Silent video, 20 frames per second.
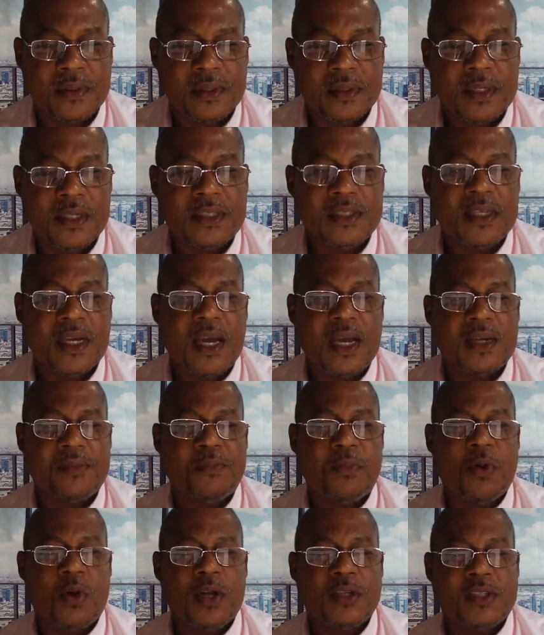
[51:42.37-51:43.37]
He said,
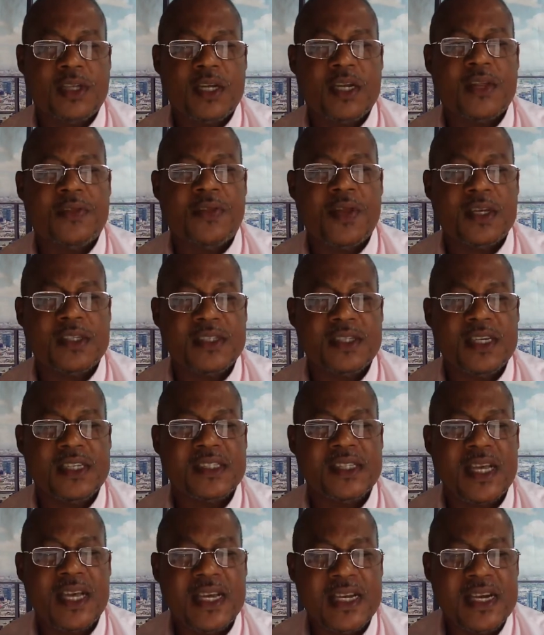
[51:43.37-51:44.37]
Paul said, this
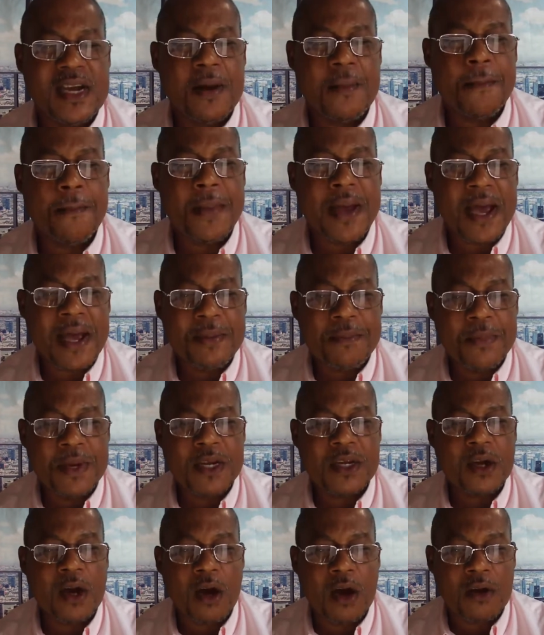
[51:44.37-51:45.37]
is a
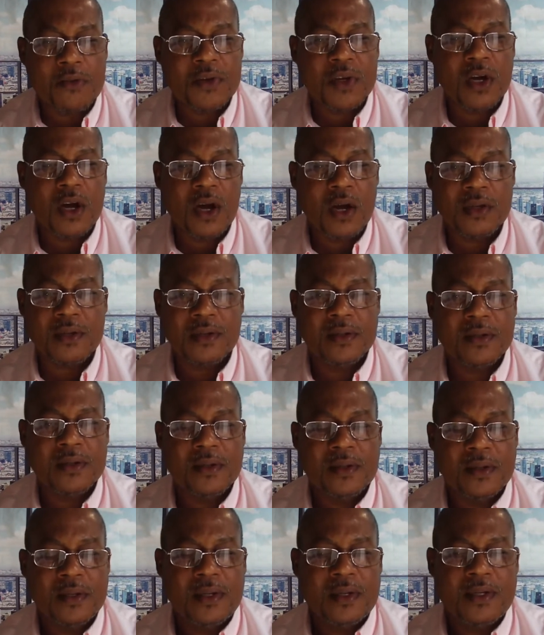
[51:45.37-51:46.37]
commandment of God.
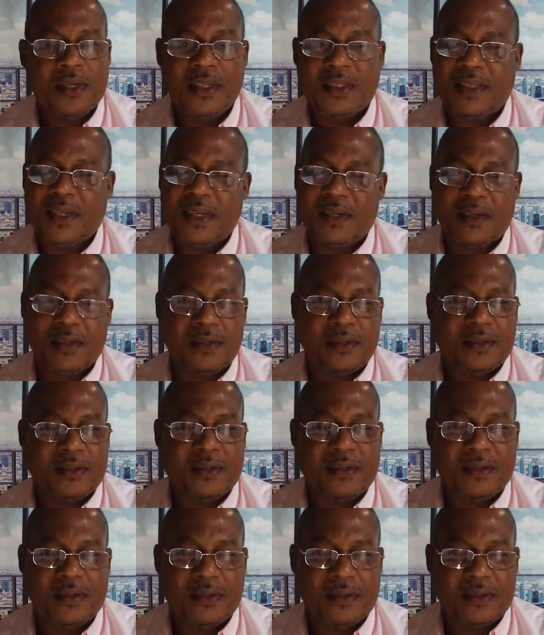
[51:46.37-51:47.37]
Listen,
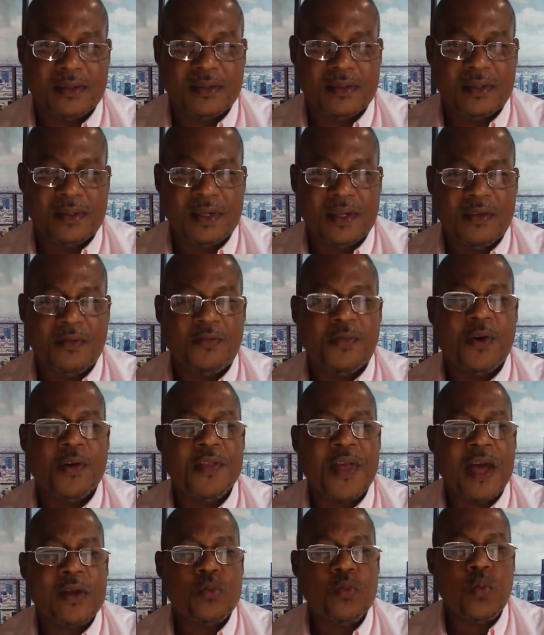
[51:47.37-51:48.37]
for
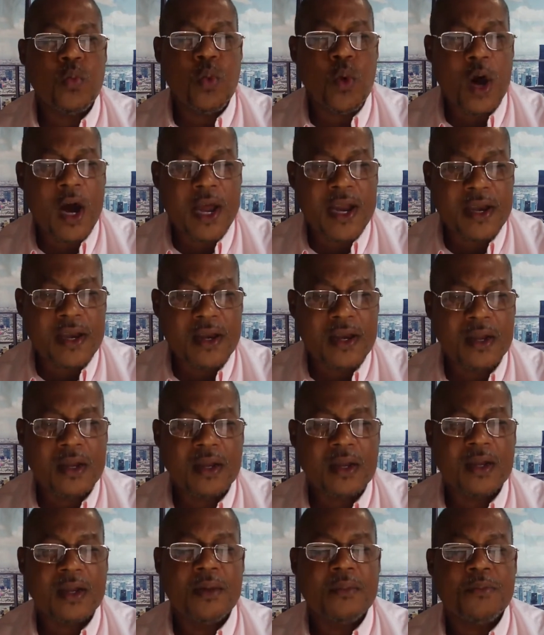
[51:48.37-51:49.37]
that one
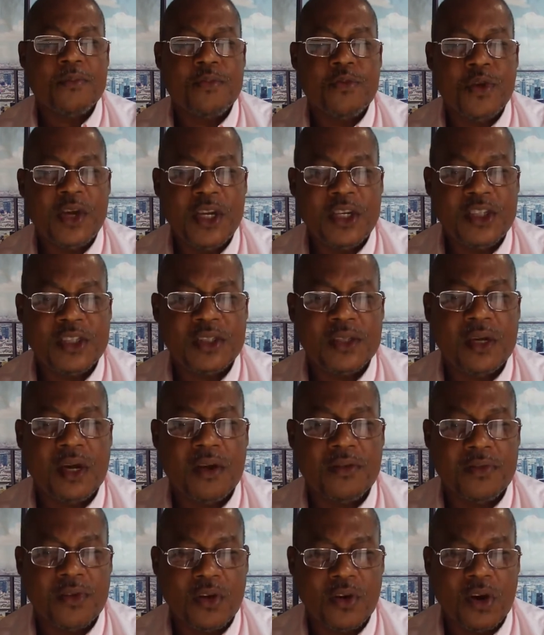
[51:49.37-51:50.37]
breach
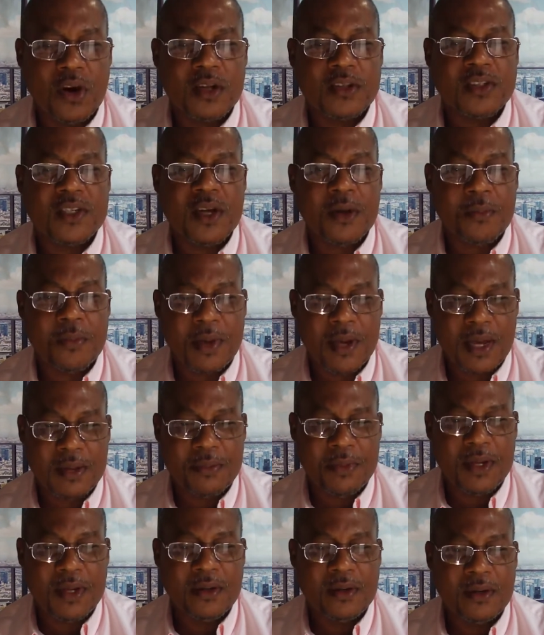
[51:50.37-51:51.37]
of God's
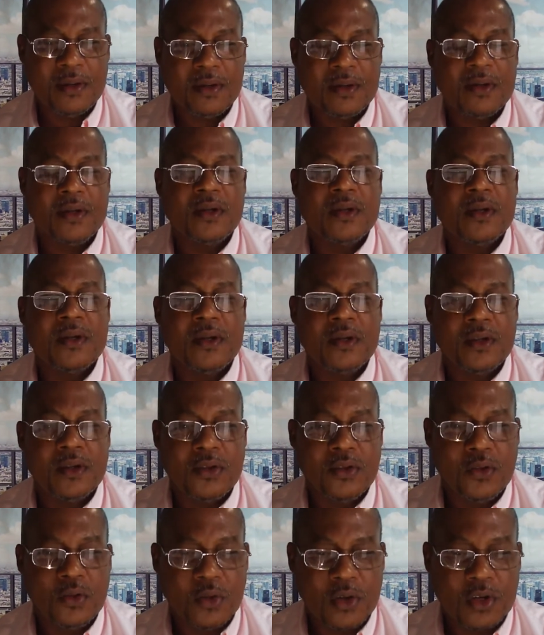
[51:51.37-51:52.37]
commandment,
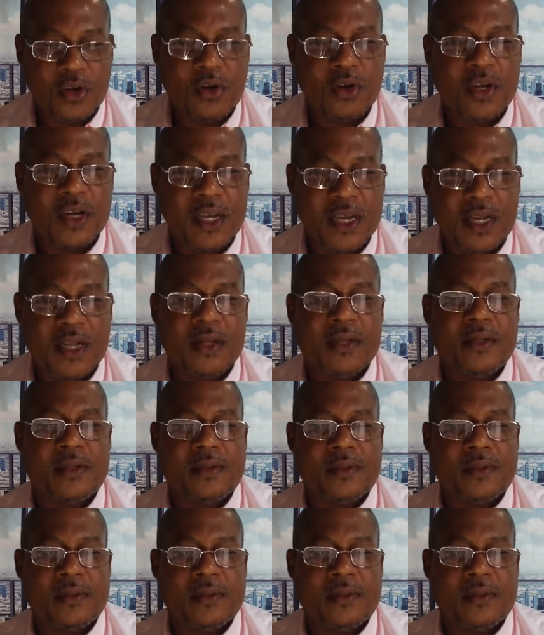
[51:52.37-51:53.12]
you could go to hell.